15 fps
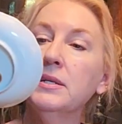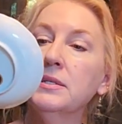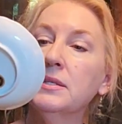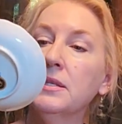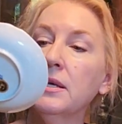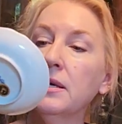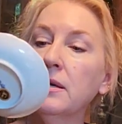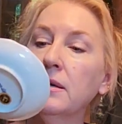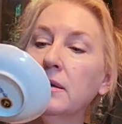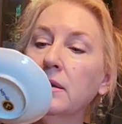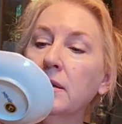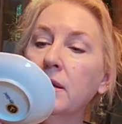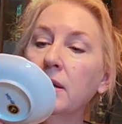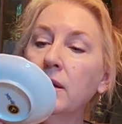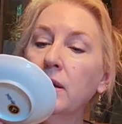is the
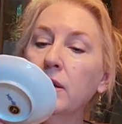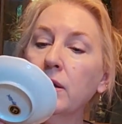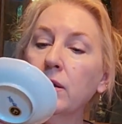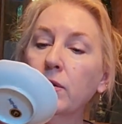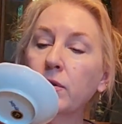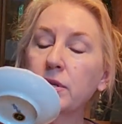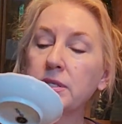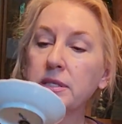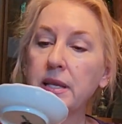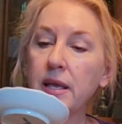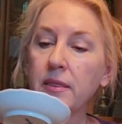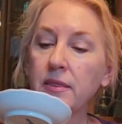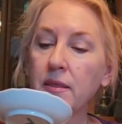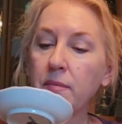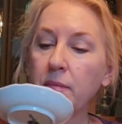
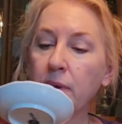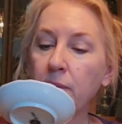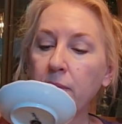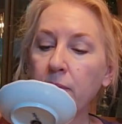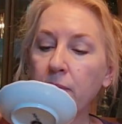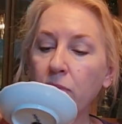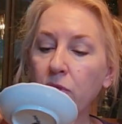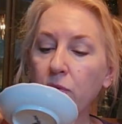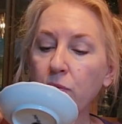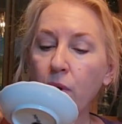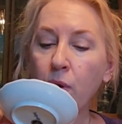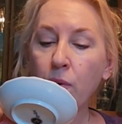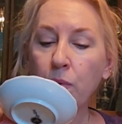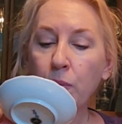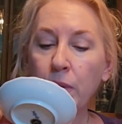chrysanthemum
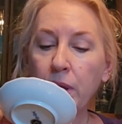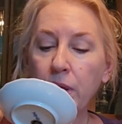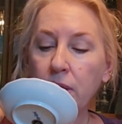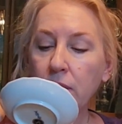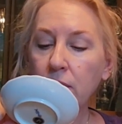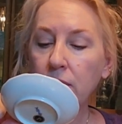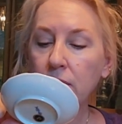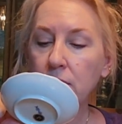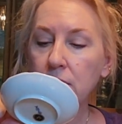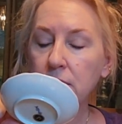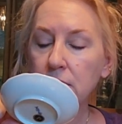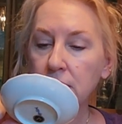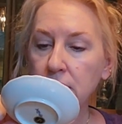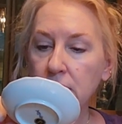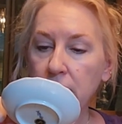throne.
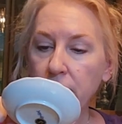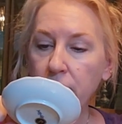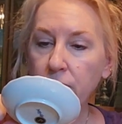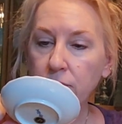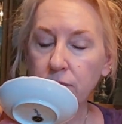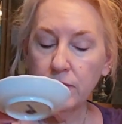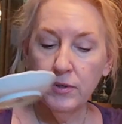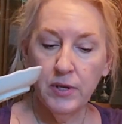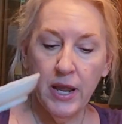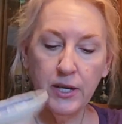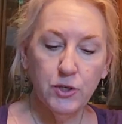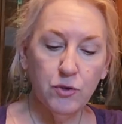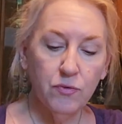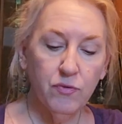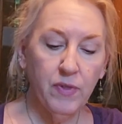This is their
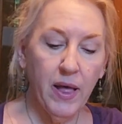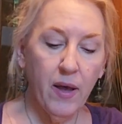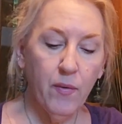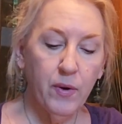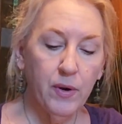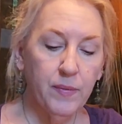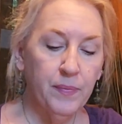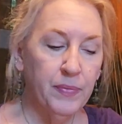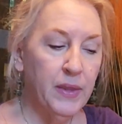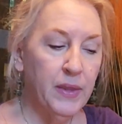national flower.